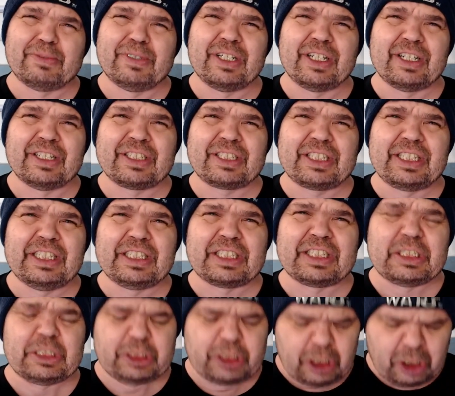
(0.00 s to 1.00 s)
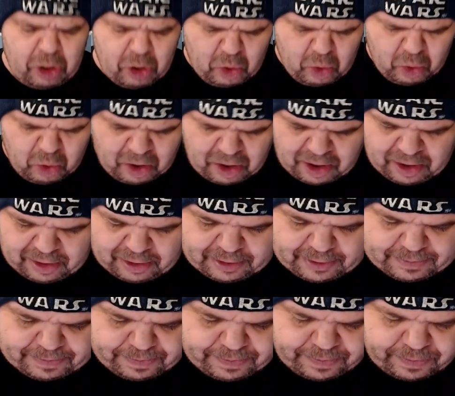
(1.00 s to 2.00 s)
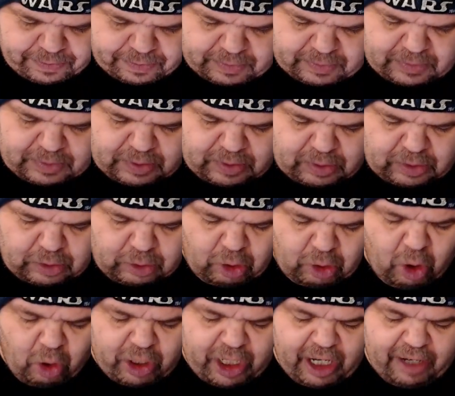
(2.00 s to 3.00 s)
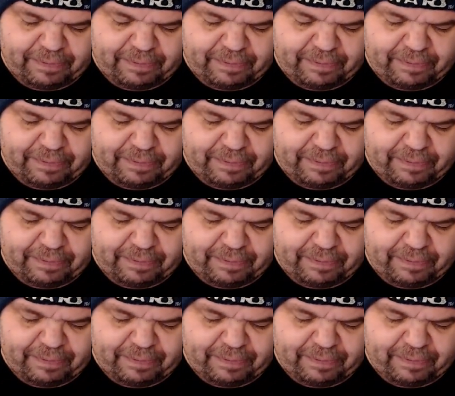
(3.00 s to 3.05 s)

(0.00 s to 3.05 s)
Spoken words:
season 2. Okay,